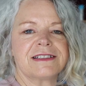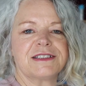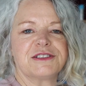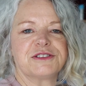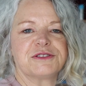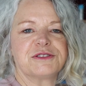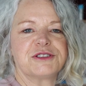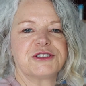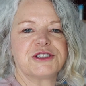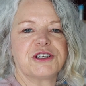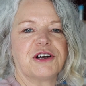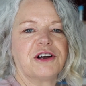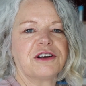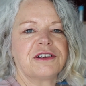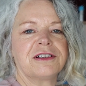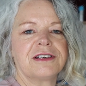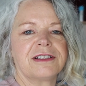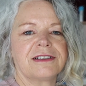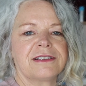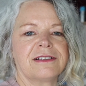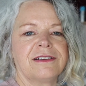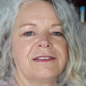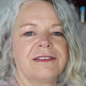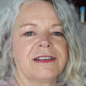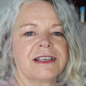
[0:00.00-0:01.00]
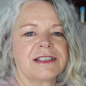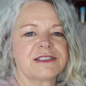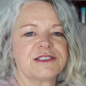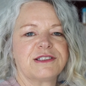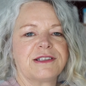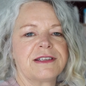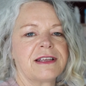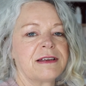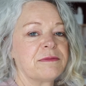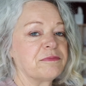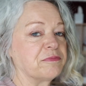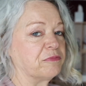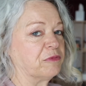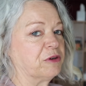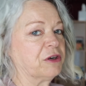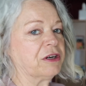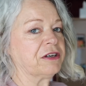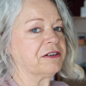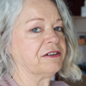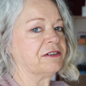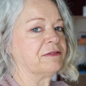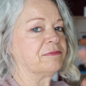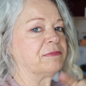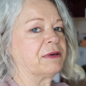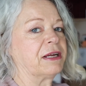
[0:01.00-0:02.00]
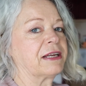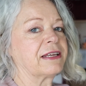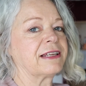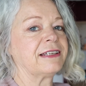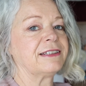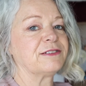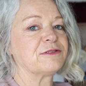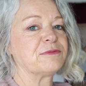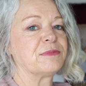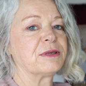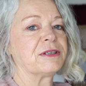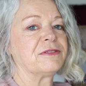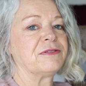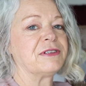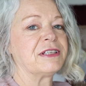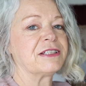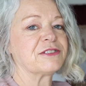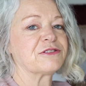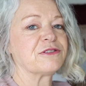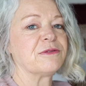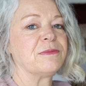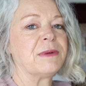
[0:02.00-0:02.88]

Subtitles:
and chocolate and things like that. Why not make a little bit of extra